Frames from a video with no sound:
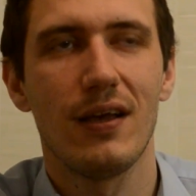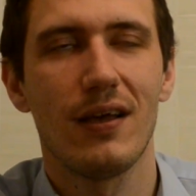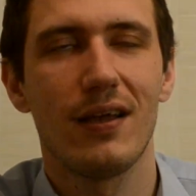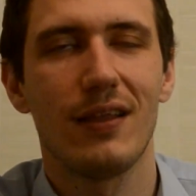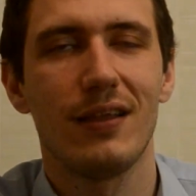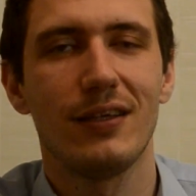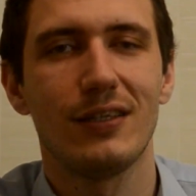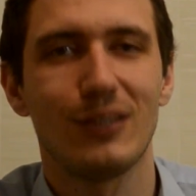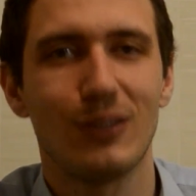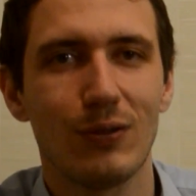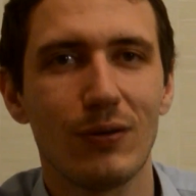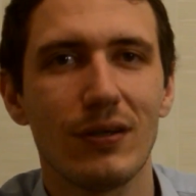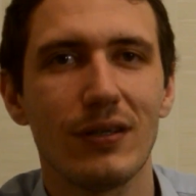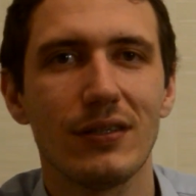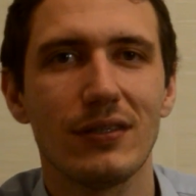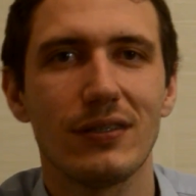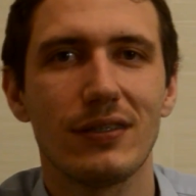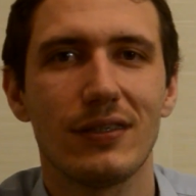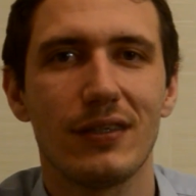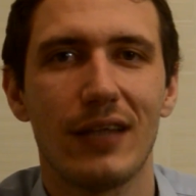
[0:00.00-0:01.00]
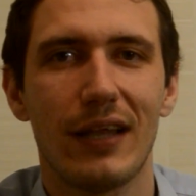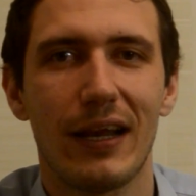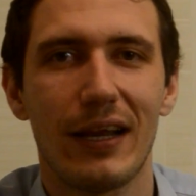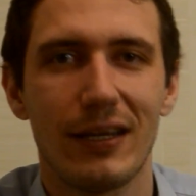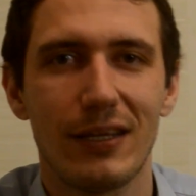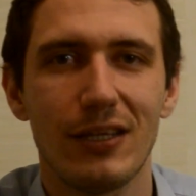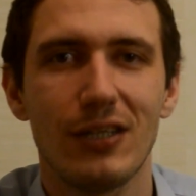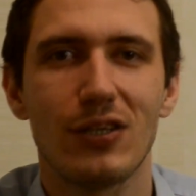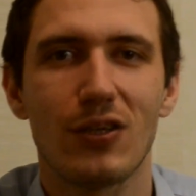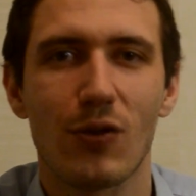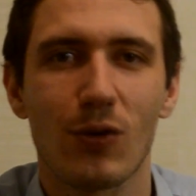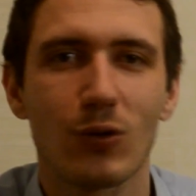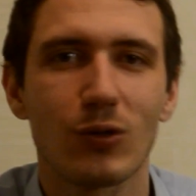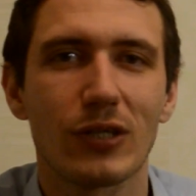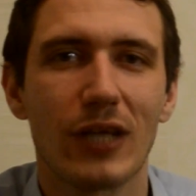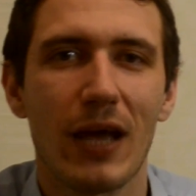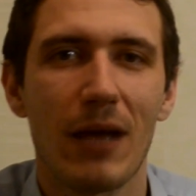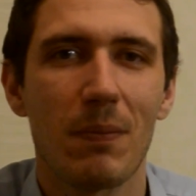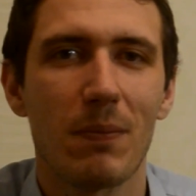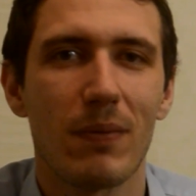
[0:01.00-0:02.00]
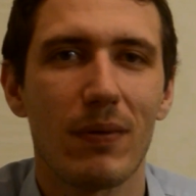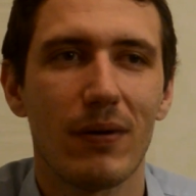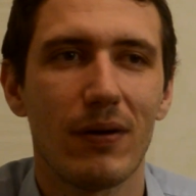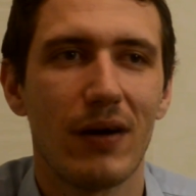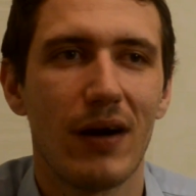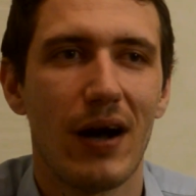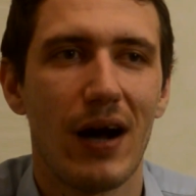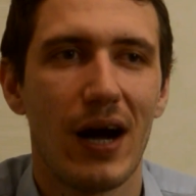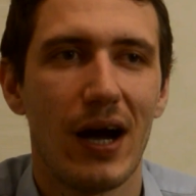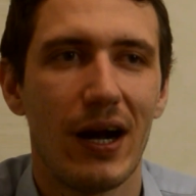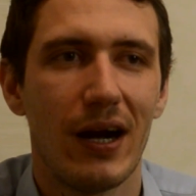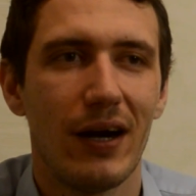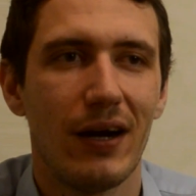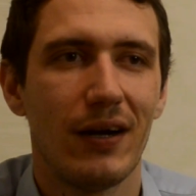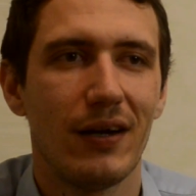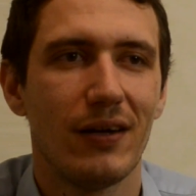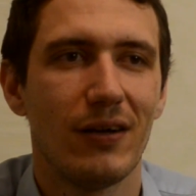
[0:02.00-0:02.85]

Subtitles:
the students that I teach through Skype are